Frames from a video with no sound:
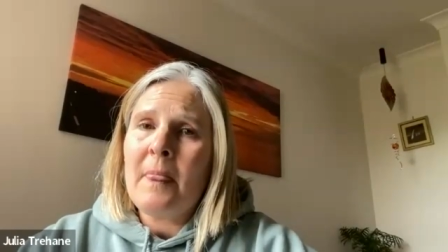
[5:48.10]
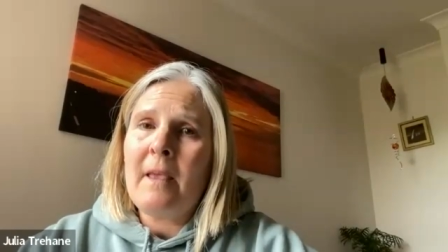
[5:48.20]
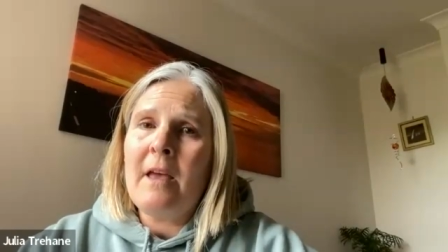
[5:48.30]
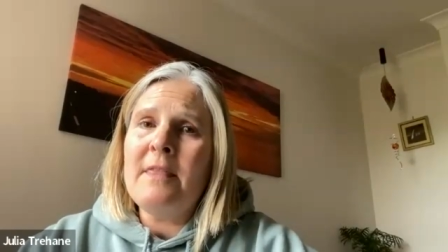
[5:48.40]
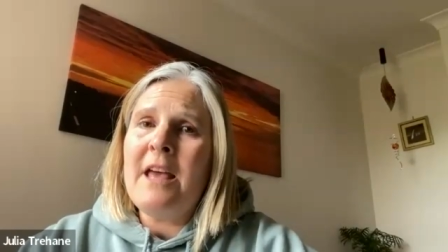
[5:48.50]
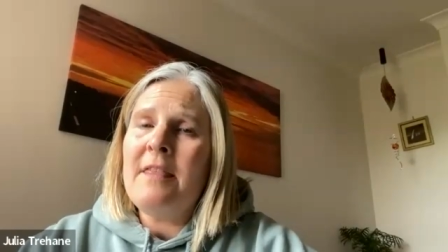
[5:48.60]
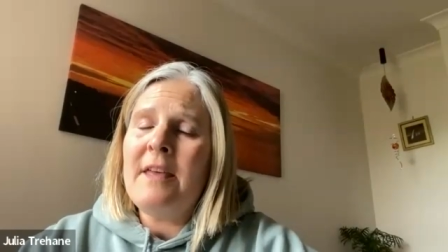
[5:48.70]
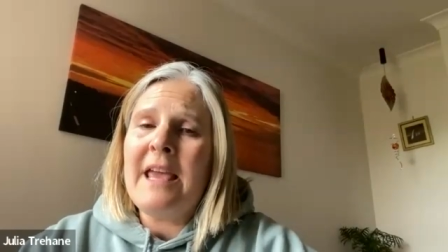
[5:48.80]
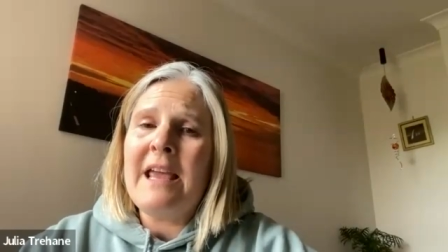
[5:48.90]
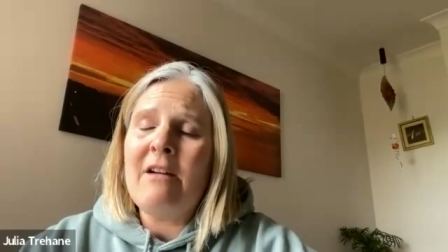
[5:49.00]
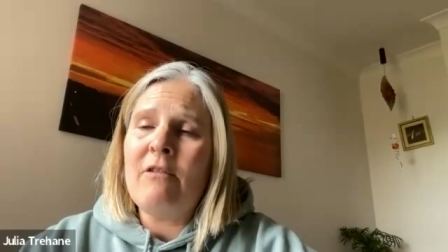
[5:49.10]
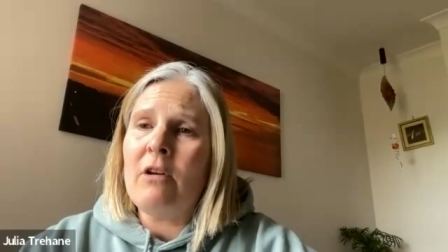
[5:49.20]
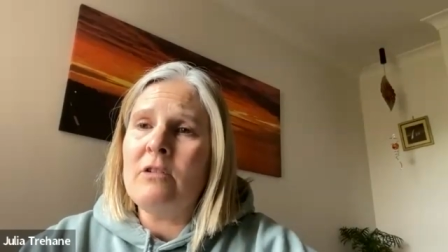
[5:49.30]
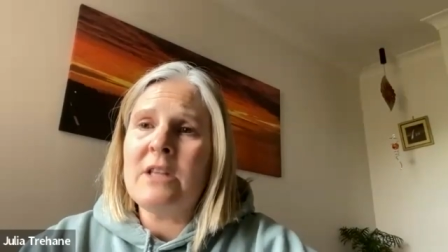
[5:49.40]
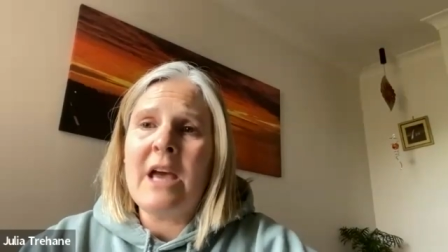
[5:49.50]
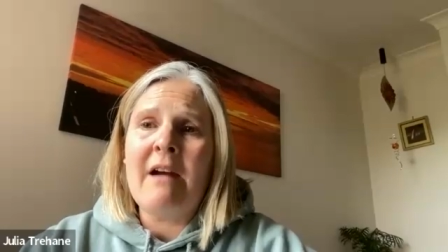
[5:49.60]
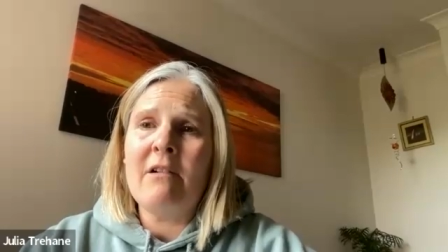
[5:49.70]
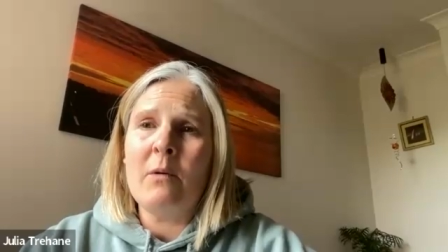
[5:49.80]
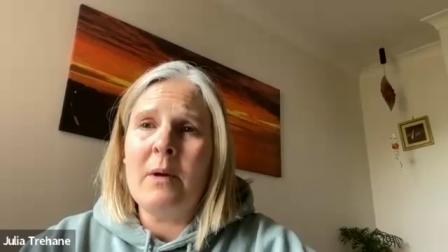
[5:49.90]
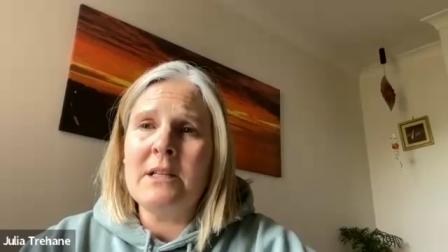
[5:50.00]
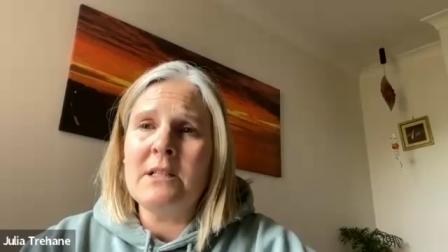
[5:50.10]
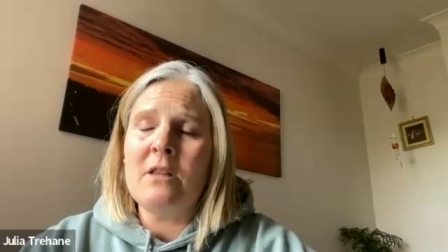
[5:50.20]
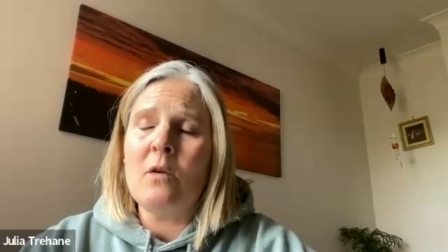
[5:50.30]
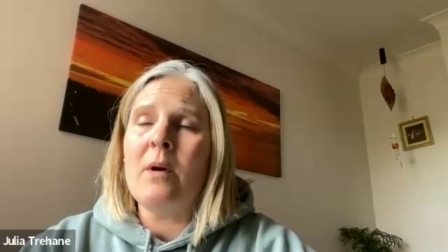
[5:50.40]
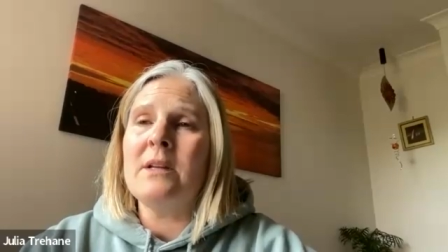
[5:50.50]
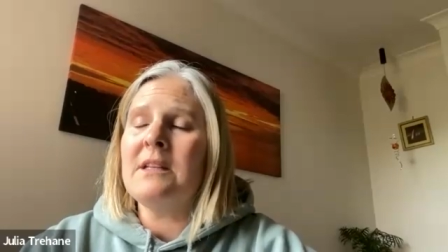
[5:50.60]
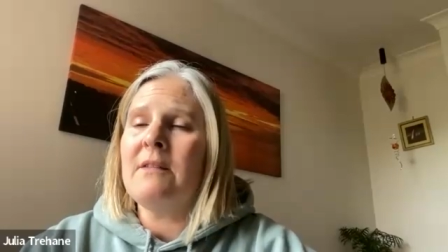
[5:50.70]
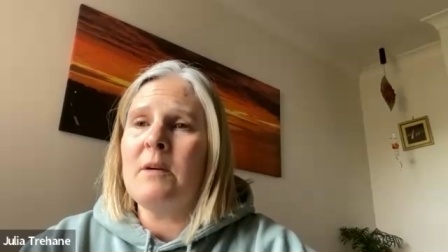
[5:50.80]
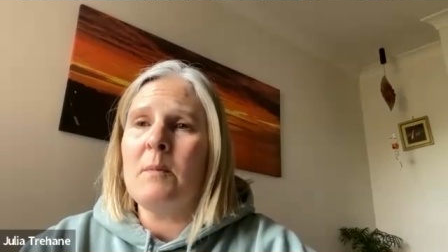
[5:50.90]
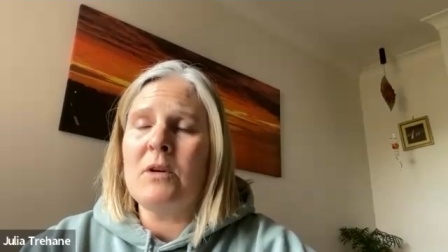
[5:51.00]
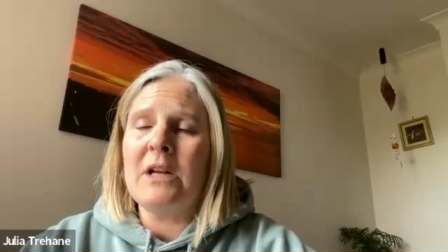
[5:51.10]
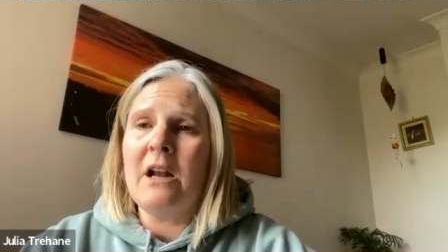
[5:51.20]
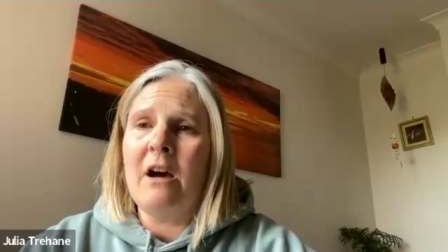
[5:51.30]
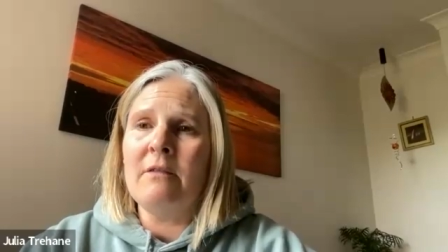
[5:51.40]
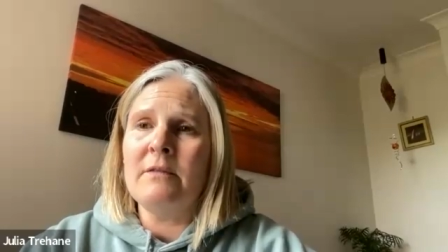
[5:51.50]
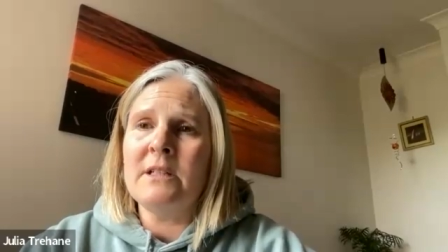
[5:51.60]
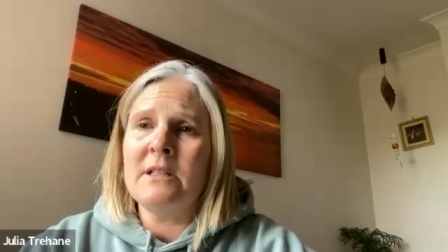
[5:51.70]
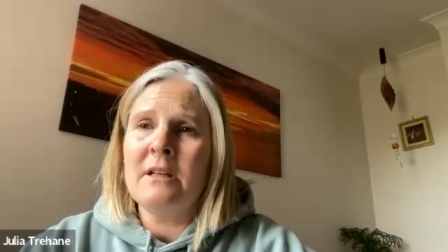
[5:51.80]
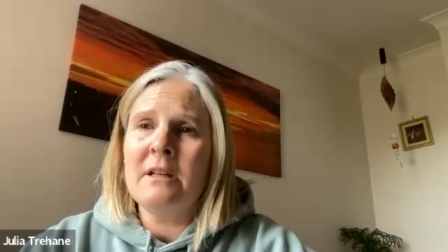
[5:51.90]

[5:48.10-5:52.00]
And they're the heroes, the heroines, and the ones everybody loves.